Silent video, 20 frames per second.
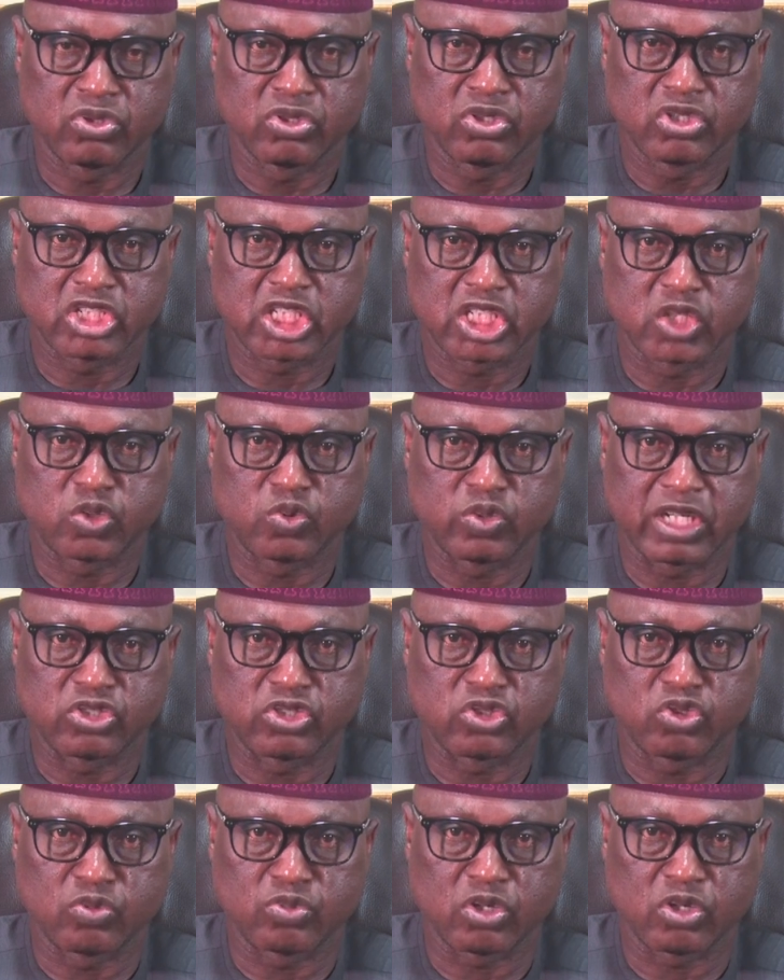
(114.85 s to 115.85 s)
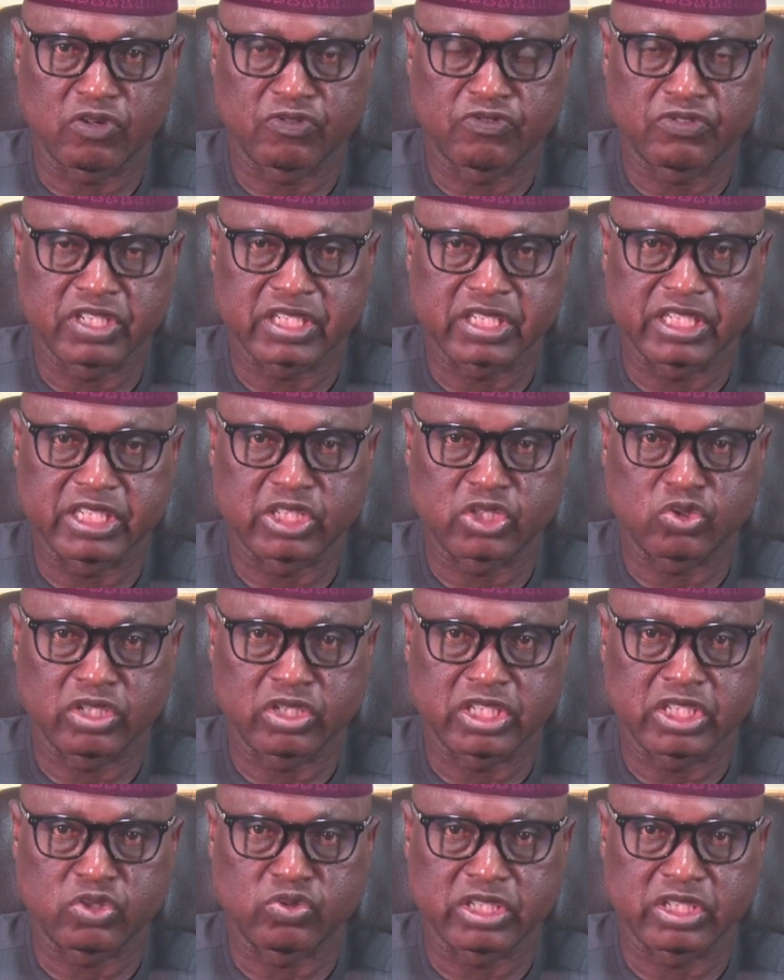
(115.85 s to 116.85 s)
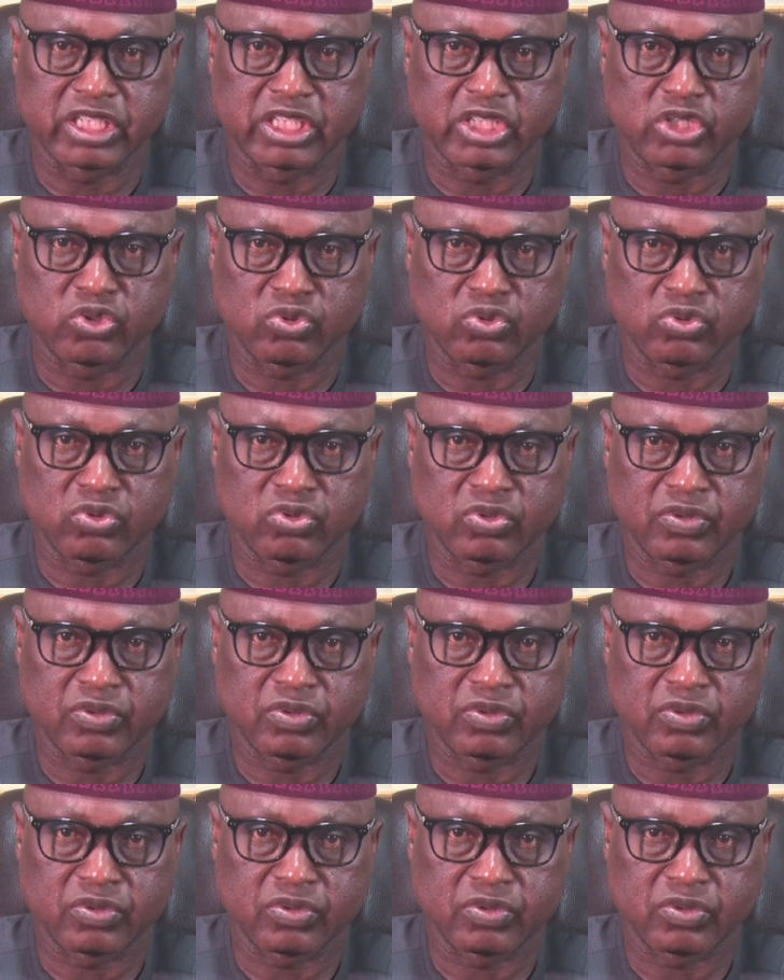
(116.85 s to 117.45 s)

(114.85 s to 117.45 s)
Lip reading: since we assumed office in 2022.